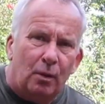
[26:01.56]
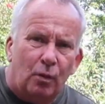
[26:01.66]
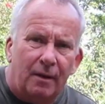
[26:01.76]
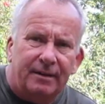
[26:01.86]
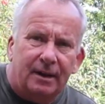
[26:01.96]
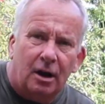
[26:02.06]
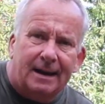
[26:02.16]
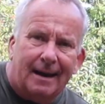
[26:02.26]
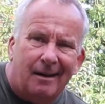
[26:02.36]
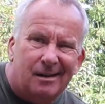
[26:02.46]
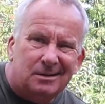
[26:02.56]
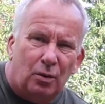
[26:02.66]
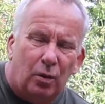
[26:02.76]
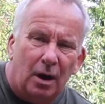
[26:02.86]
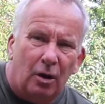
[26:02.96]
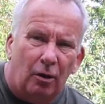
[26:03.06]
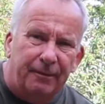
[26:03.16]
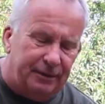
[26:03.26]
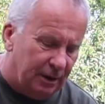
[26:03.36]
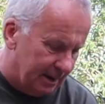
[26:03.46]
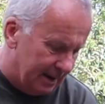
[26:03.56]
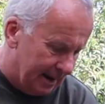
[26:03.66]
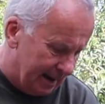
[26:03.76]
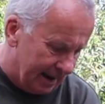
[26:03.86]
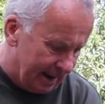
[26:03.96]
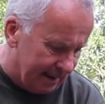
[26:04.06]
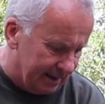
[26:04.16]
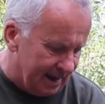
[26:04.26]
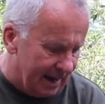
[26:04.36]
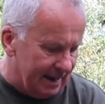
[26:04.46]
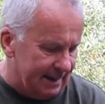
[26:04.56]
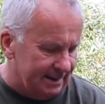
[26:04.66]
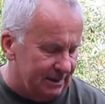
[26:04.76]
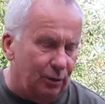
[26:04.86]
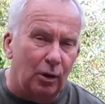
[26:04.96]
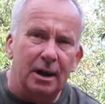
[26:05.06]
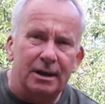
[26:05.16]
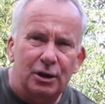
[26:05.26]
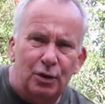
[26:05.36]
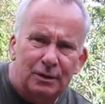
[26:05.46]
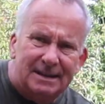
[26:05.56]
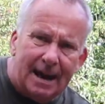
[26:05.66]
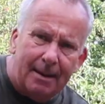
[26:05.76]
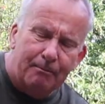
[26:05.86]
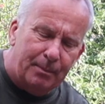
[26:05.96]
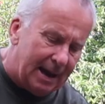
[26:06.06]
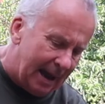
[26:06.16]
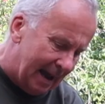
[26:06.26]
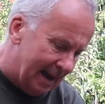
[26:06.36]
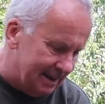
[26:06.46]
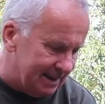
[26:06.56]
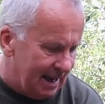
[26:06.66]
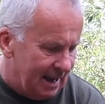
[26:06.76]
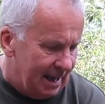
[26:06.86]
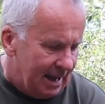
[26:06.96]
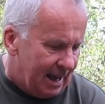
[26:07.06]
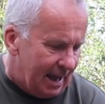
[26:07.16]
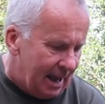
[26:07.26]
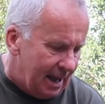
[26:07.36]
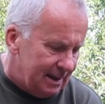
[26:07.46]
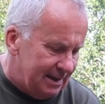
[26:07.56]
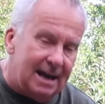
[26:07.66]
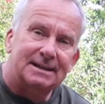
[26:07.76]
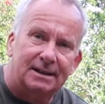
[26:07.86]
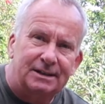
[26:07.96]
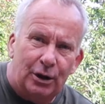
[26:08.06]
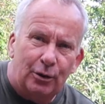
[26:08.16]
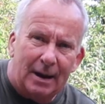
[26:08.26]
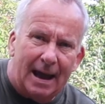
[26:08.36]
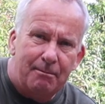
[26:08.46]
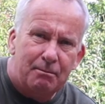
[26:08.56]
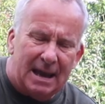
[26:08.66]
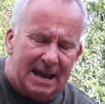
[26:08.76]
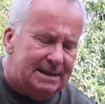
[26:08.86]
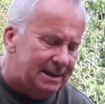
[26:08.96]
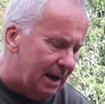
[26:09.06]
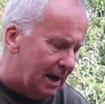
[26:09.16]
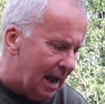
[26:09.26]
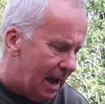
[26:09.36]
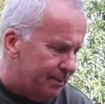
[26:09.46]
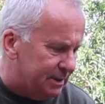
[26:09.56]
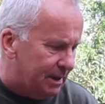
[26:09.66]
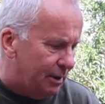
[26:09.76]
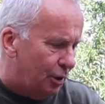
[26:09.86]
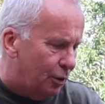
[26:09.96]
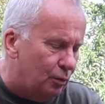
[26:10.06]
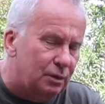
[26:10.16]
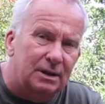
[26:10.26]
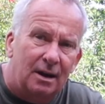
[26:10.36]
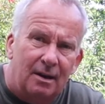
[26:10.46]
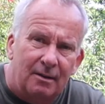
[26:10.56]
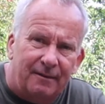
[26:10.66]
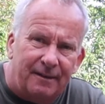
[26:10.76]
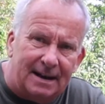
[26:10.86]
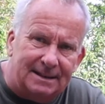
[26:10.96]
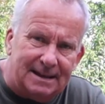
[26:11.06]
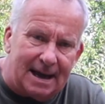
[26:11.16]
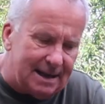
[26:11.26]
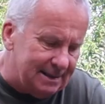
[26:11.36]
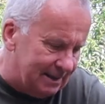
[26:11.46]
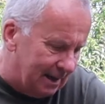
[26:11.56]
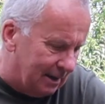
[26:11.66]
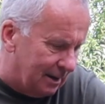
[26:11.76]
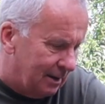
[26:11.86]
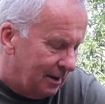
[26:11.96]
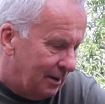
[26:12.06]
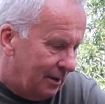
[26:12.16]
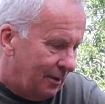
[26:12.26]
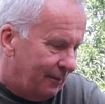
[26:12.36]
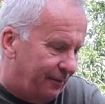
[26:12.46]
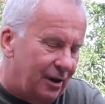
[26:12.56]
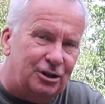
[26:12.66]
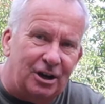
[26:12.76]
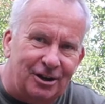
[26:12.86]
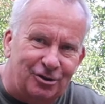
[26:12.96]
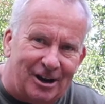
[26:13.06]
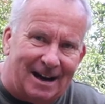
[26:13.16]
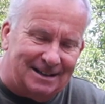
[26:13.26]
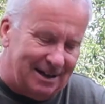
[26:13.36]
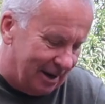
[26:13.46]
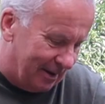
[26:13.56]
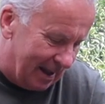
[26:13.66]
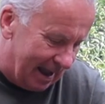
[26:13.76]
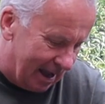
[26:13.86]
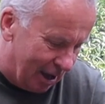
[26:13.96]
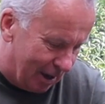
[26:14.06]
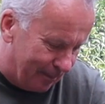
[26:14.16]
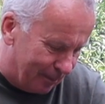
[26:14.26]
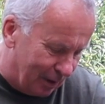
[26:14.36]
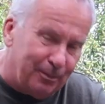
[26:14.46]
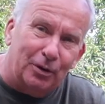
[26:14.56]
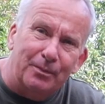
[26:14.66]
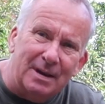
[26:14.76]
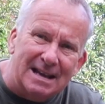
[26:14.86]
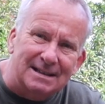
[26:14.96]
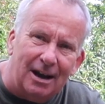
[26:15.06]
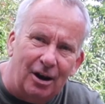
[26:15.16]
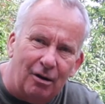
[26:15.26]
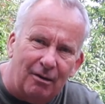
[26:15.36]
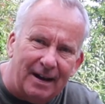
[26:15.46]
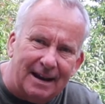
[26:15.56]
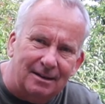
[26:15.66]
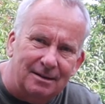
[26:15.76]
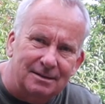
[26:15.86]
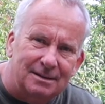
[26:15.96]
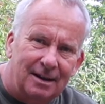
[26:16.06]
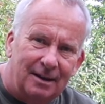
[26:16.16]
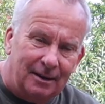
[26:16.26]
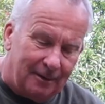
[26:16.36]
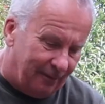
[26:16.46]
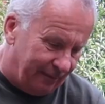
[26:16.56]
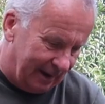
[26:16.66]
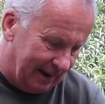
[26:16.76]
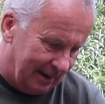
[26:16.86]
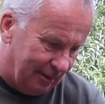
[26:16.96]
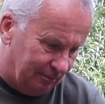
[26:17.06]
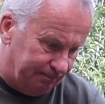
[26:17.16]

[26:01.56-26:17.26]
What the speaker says: One thing I get asked quite often, and that is, do I use hemp? And yes, I do. Hemp is an absolute fantastic fish attractor. But the problem is, a lot of anglers think